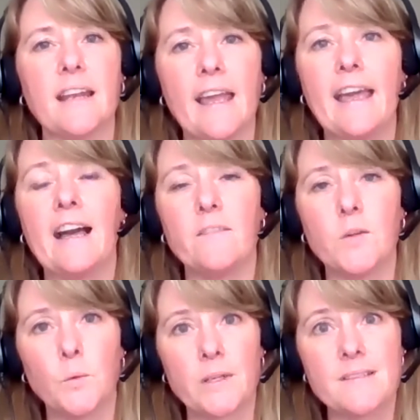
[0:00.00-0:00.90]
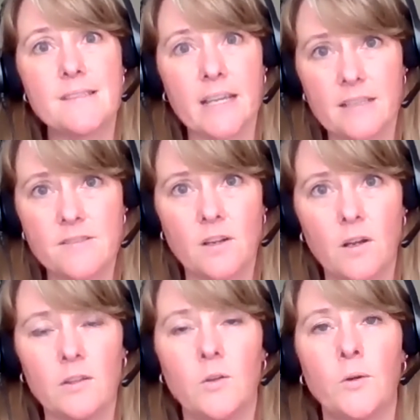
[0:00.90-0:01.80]
have the word cytosol
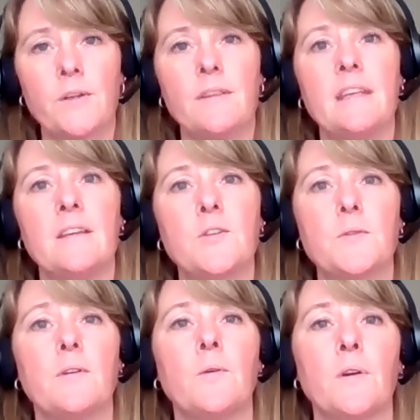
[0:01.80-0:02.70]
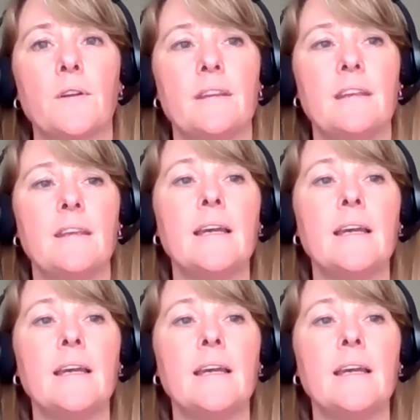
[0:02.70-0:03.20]
or the